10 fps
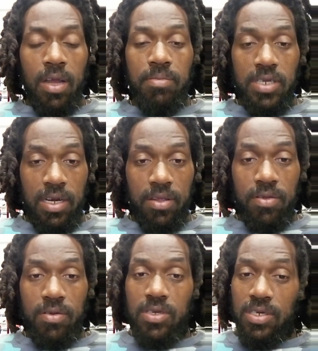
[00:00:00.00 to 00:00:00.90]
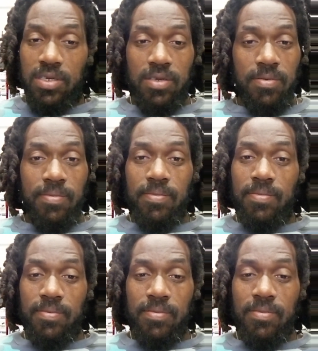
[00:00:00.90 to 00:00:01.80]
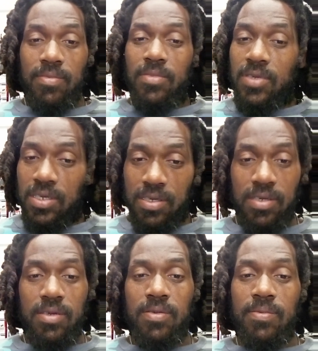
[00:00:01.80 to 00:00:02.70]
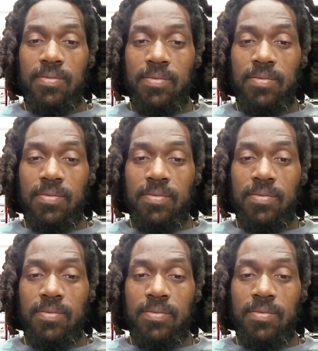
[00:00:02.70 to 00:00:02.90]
I'm telling you, just just